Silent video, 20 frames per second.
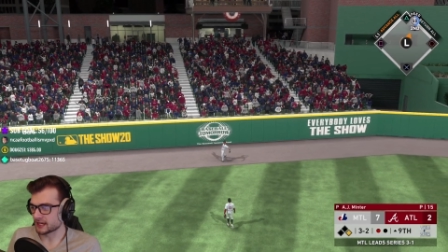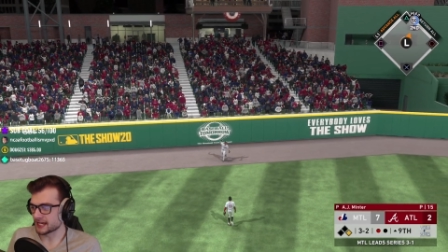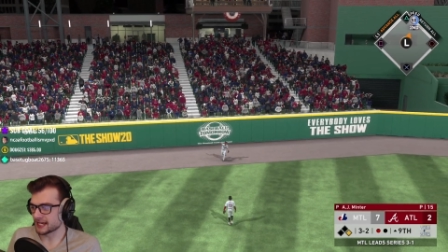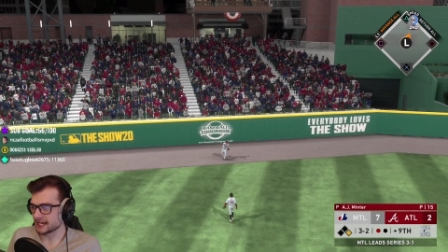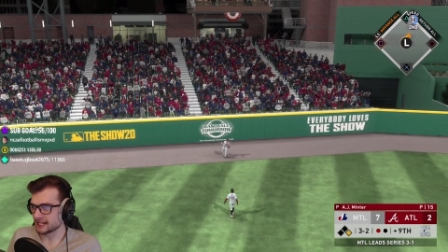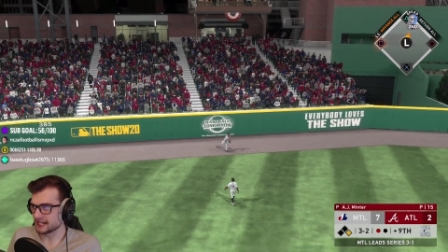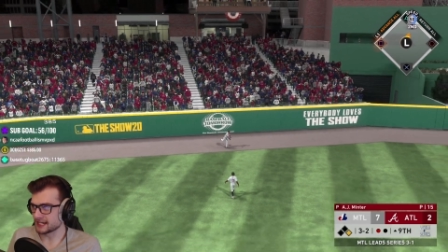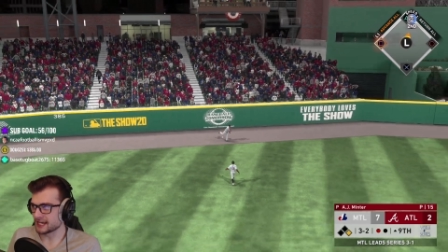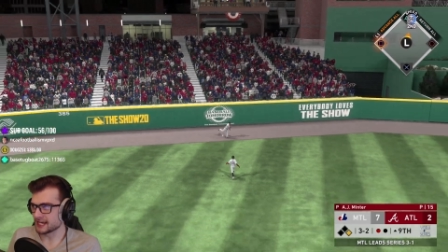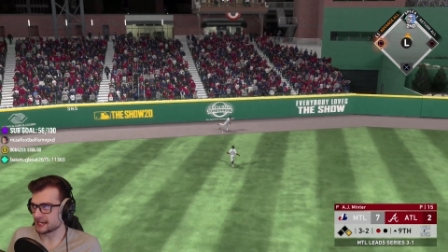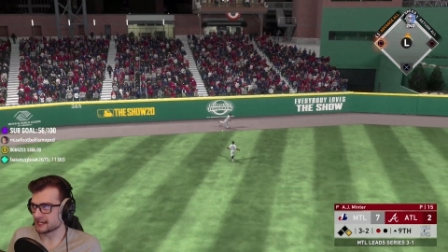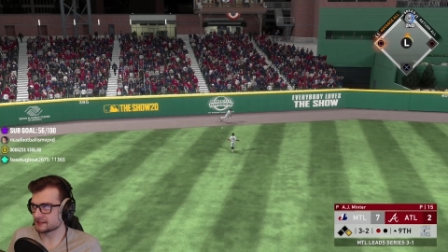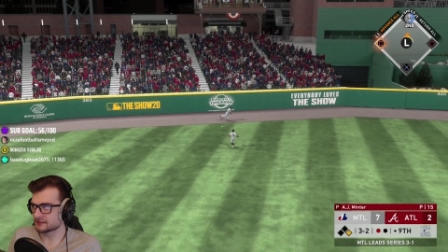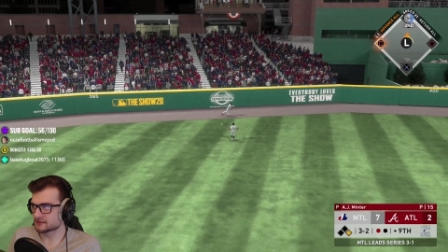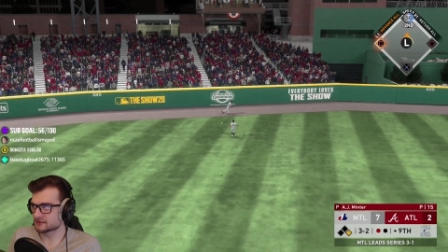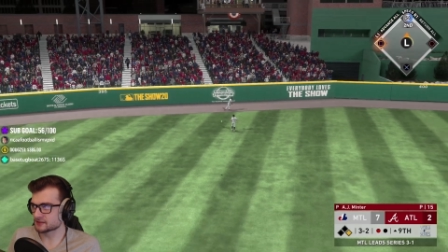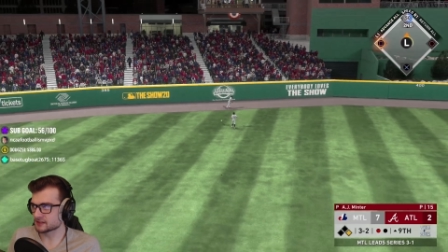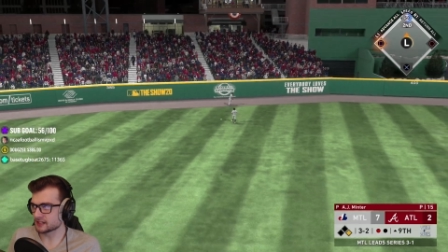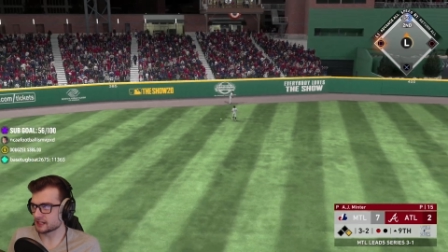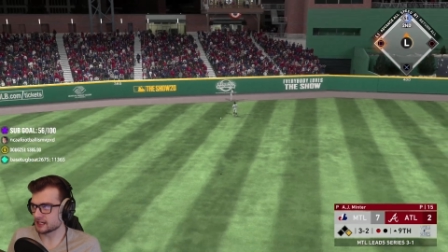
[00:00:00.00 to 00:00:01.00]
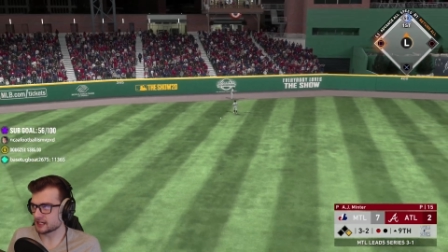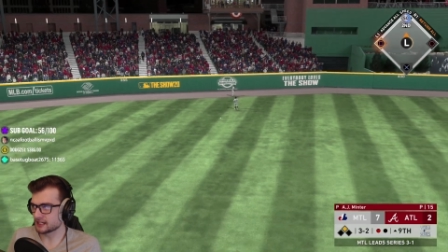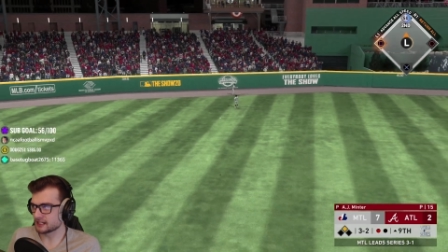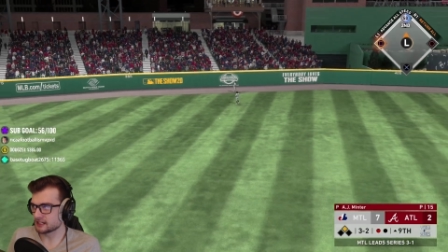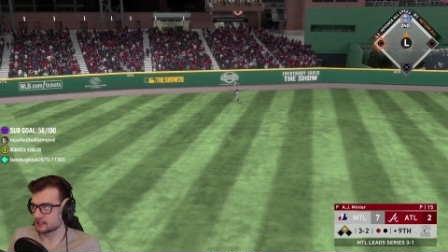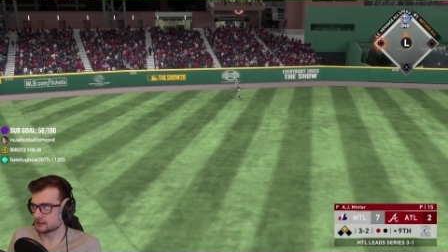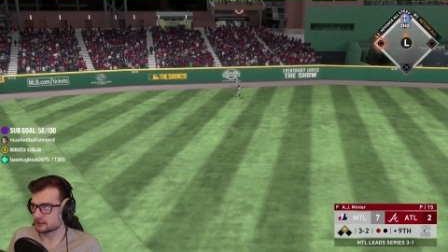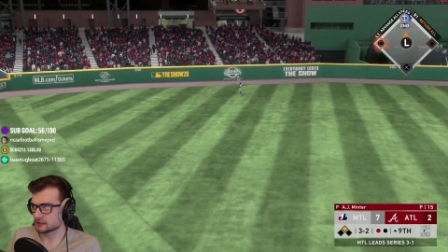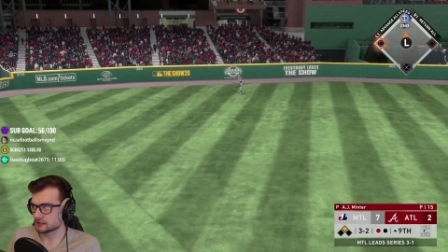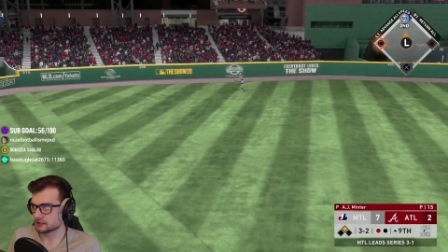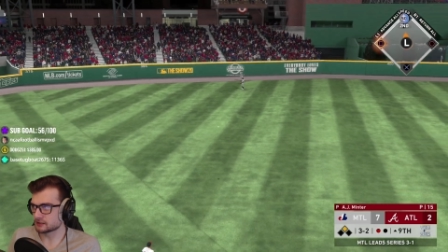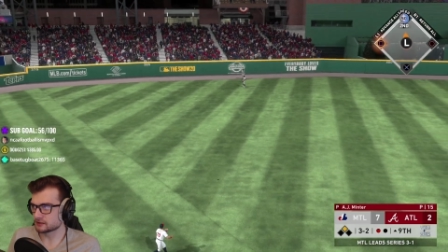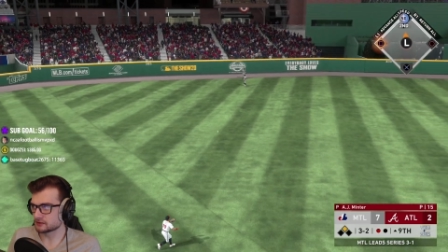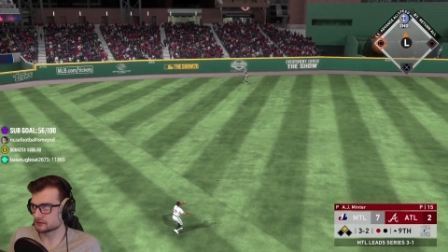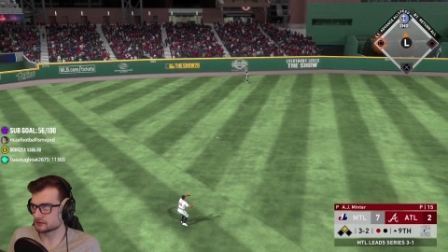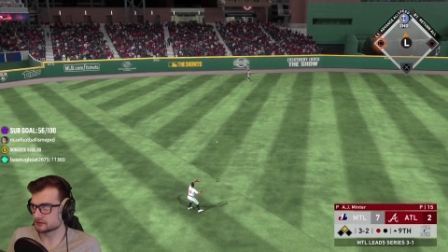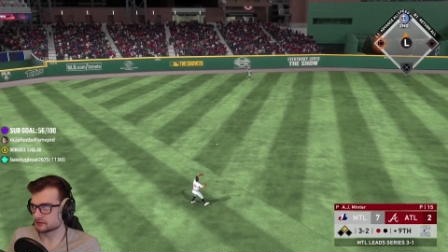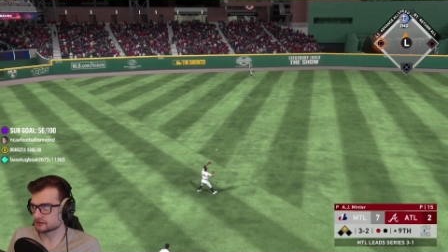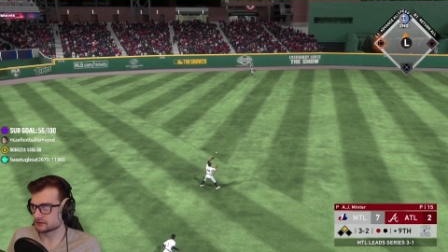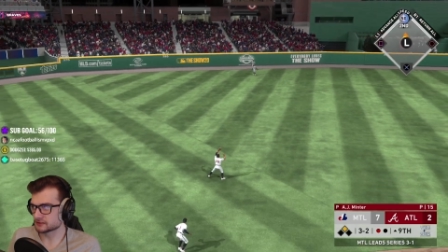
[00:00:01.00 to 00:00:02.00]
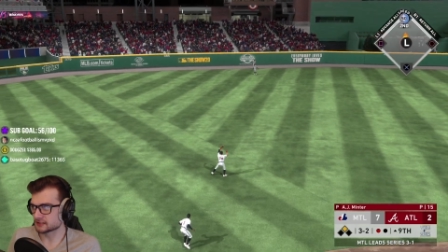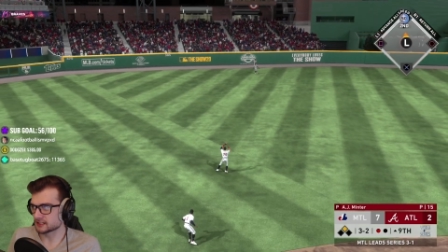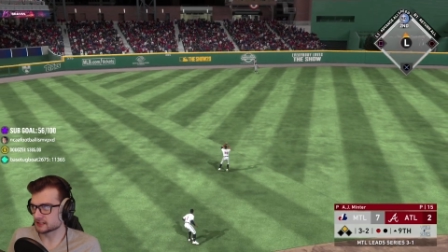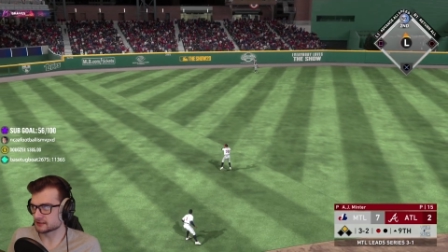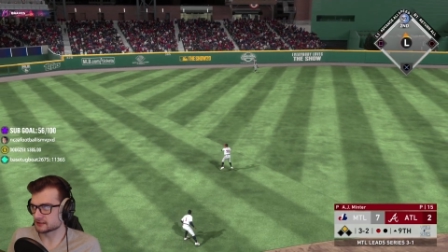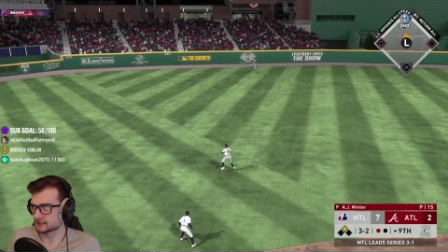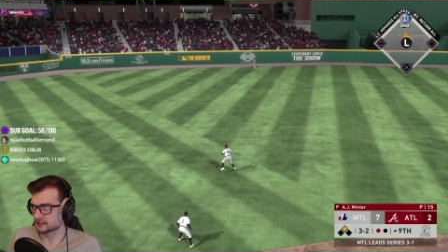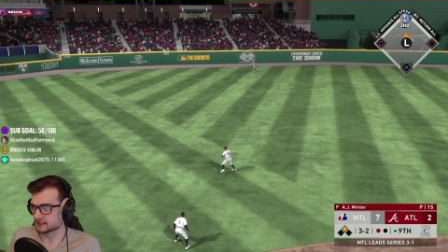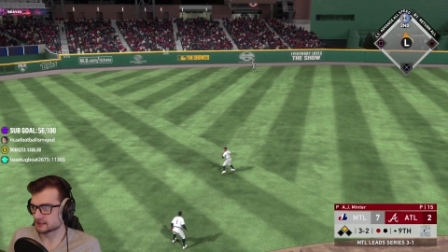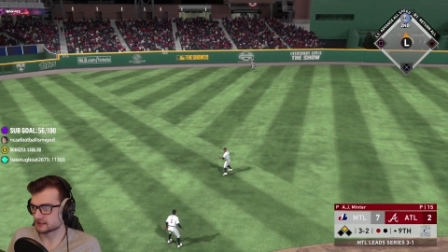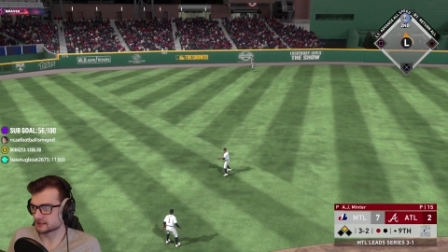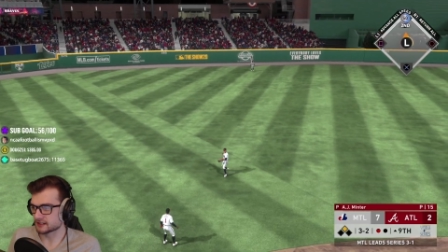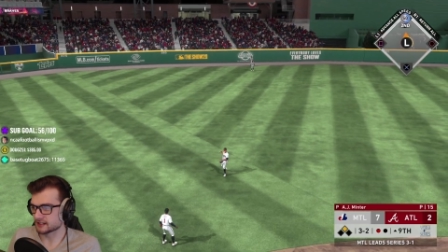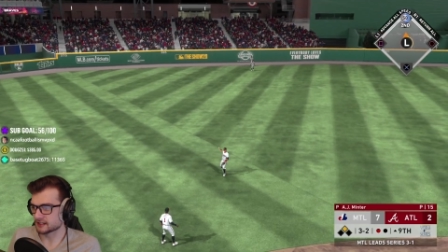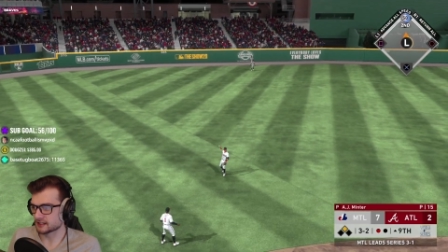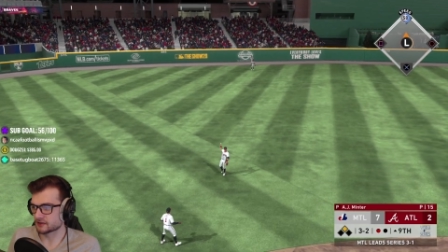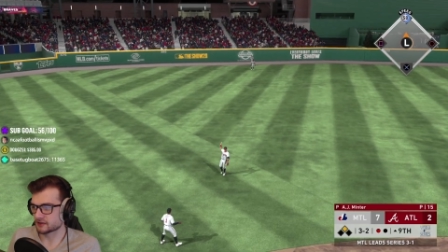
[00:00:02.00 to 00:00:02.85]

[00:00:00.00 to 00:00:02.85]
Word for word: Hanahan's. Uh, no, no, no, no, no. Stay, stay, stay.